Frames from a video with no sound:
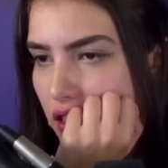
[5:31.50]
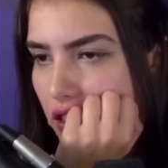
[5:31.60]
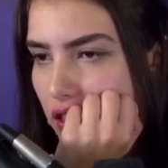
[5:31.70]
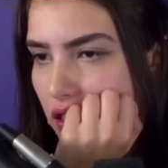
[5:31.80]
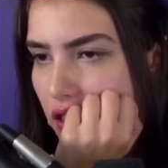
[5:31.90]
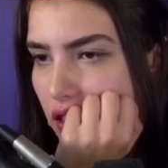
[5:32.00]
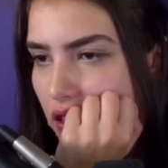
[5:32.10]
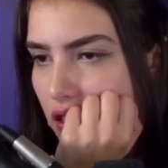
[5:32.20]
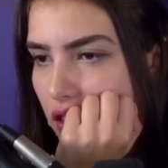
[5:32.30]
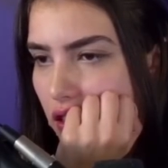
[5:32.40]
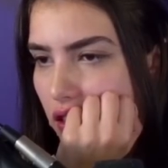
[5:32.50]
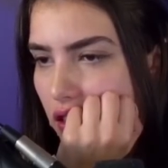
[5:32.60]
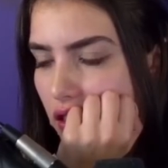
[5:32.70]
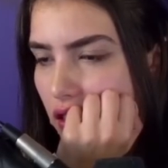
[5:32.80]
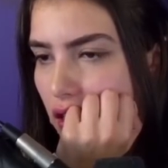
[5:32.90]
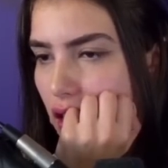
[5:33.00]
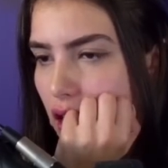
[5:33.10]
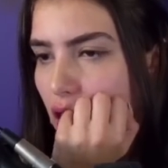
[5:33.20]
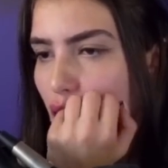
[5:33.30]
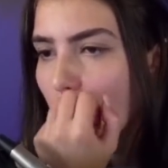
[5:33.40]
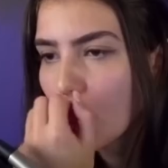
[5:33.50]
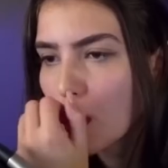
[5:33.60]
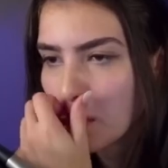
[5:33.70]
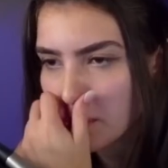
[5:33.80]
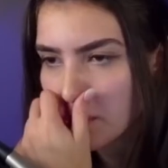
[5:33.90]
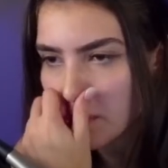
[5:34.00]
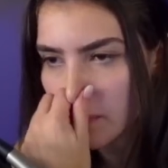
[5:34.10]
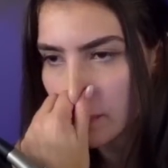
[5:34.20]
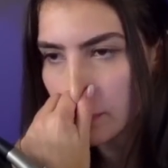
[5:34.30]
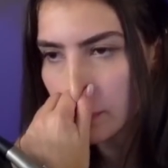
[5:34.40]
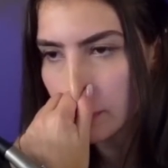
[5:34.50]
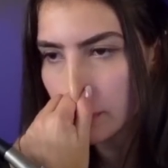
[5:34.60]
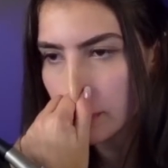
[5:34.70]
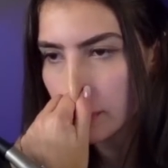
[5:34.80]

[no speech]